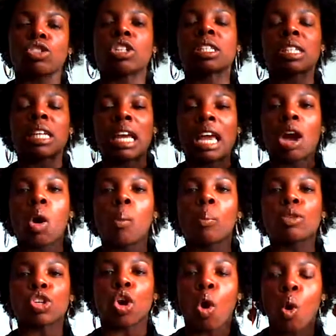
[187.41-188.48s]
just to
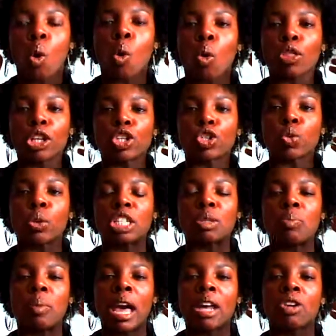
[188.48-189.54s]
help to hold the
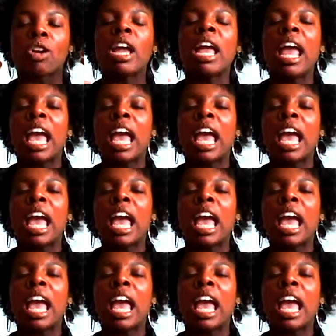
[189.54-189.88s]
twist better,